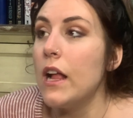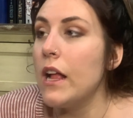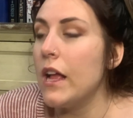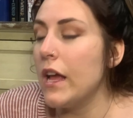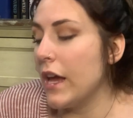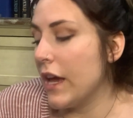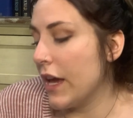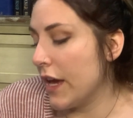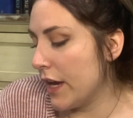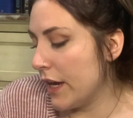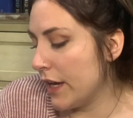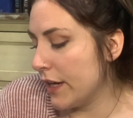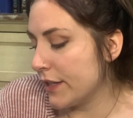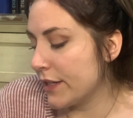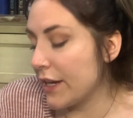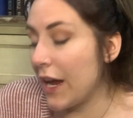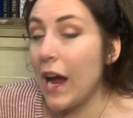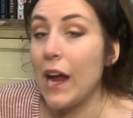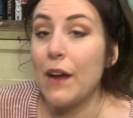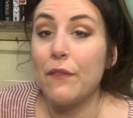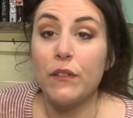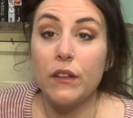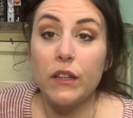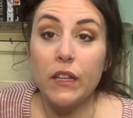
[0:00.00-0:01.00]
And
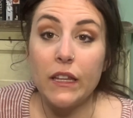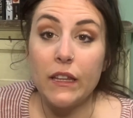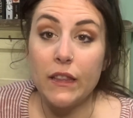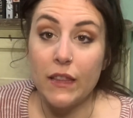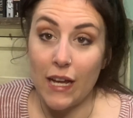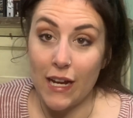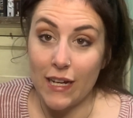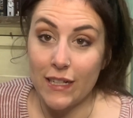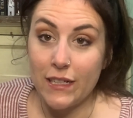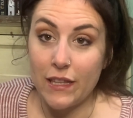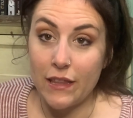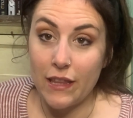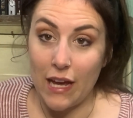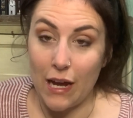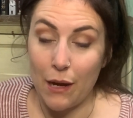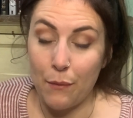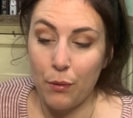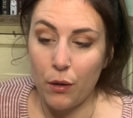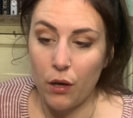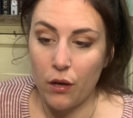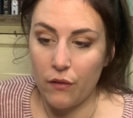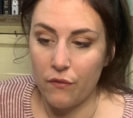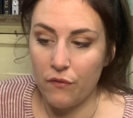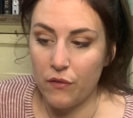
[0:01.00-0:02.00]
I really liked that
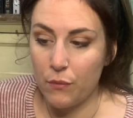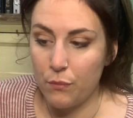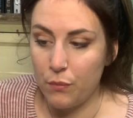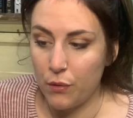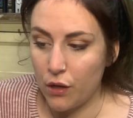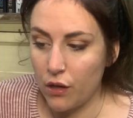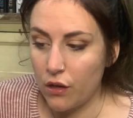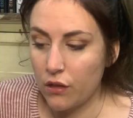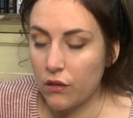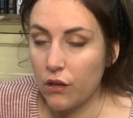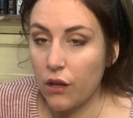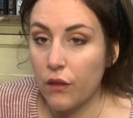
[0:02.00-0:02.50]
part of the book.